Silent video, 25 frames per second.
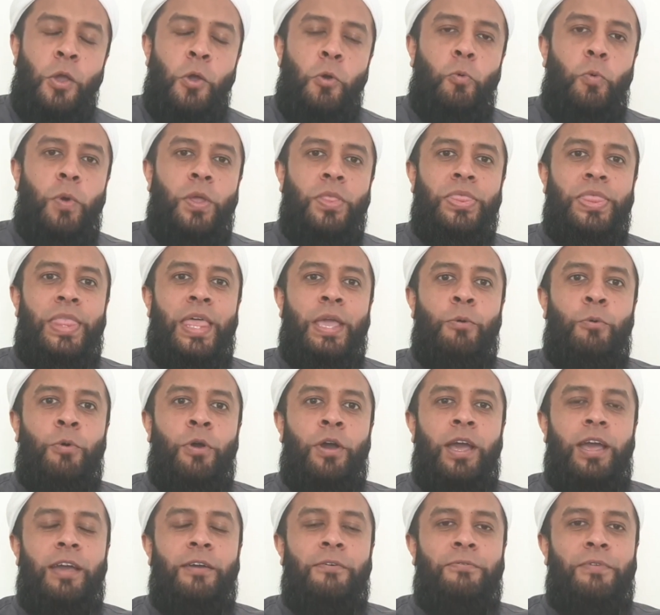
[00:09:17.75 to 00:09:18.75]
when they
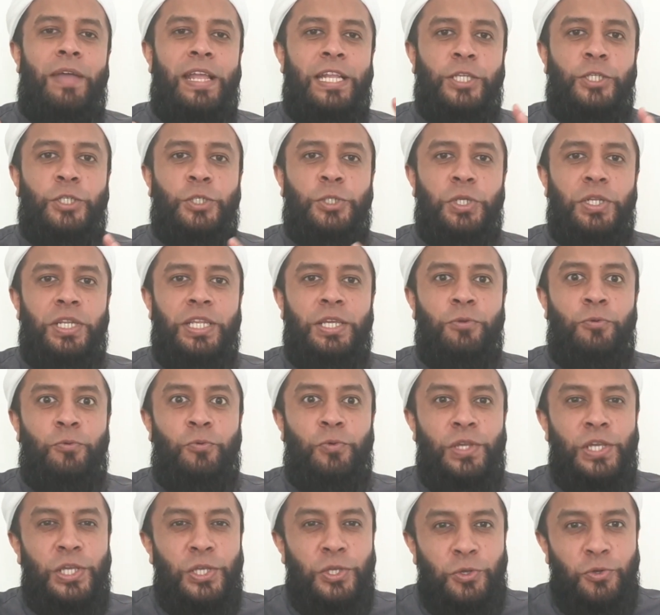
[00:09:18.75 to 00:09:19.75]
were eventually
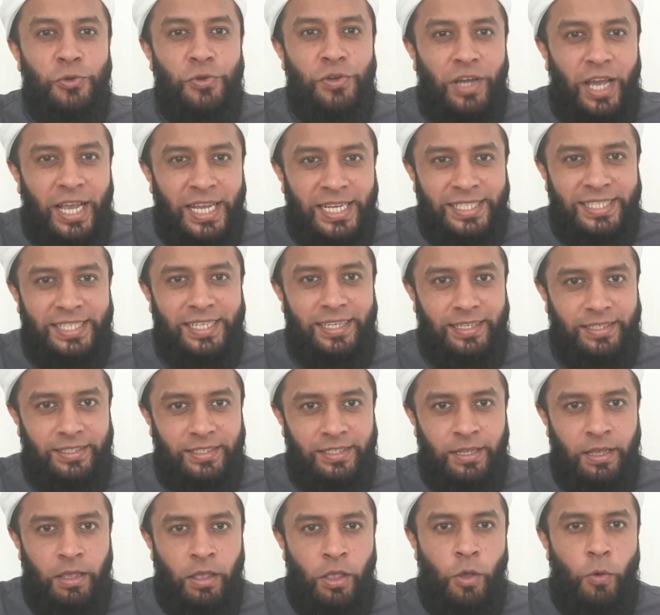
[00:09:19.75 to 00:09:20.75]
reunited,
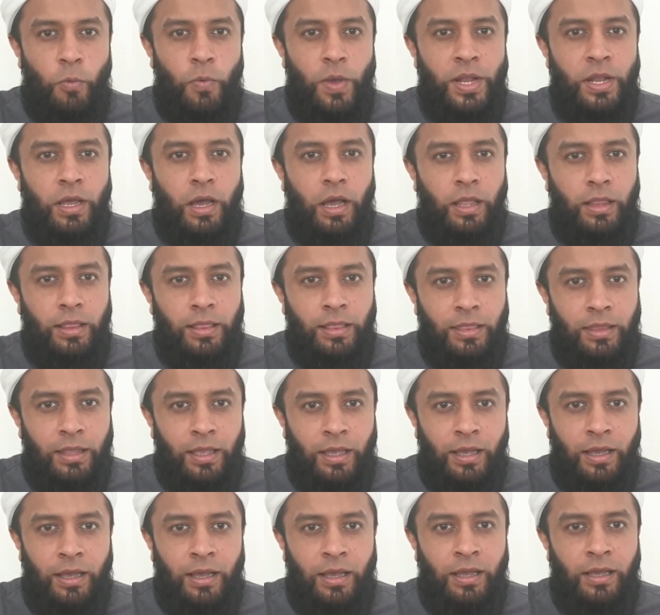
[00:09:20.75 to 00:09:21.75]
when
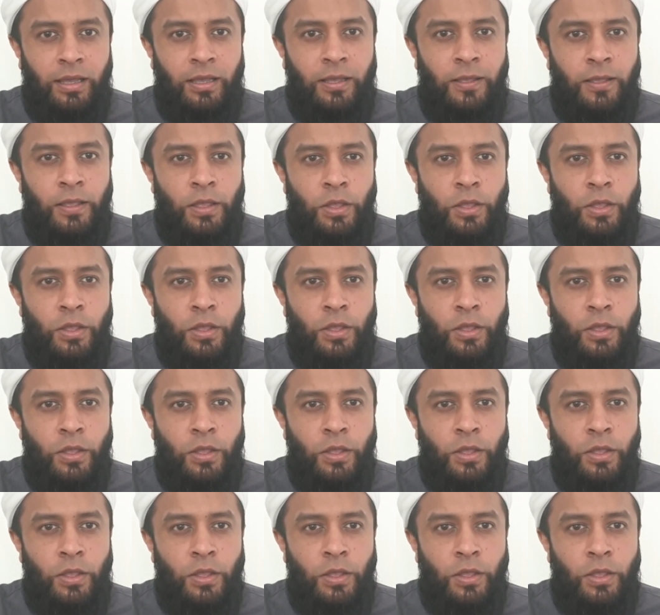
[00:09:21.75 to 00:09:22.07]
Allah,